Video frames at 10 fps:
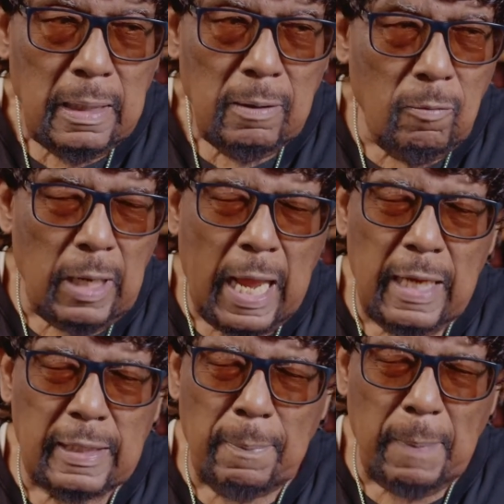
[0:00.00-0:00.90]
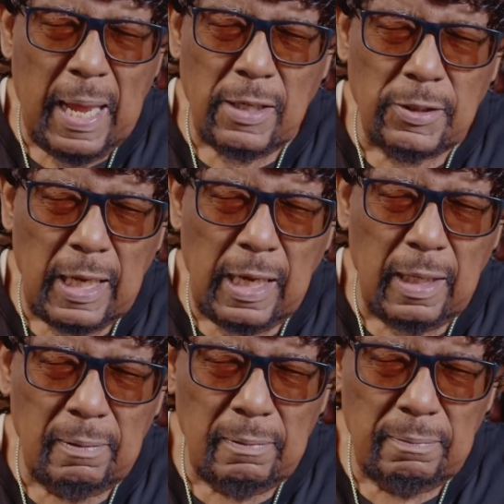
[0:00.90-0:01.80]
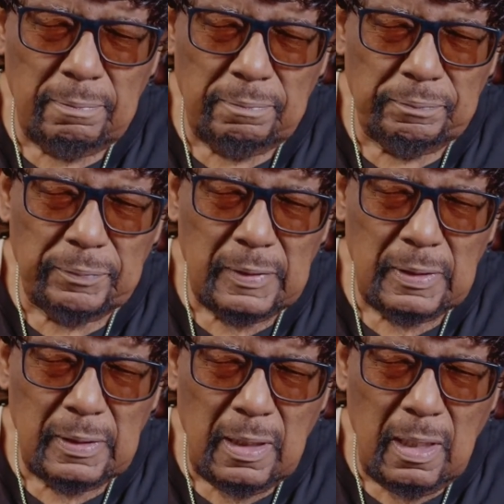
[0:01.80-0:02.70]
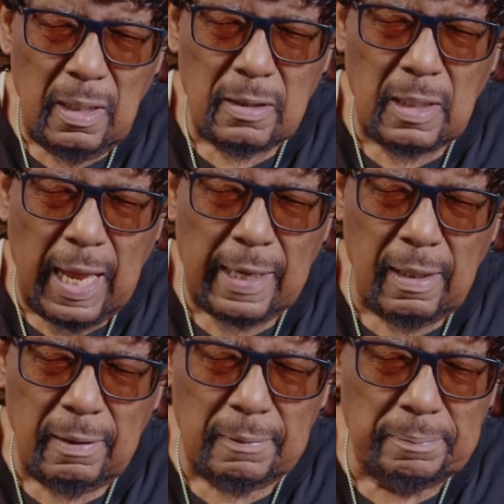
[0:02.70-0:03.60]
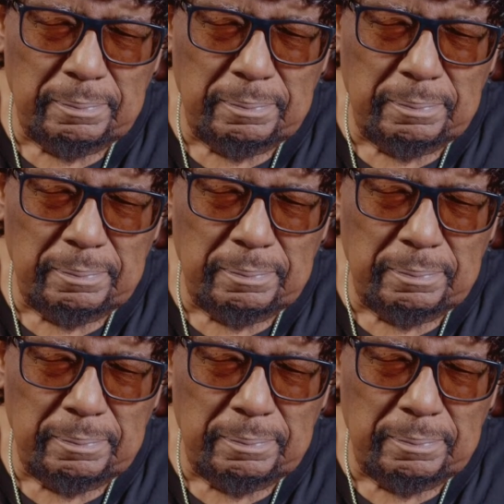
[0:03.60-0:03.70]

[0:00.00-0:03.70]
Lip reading: when I hit that bandstand, it's like to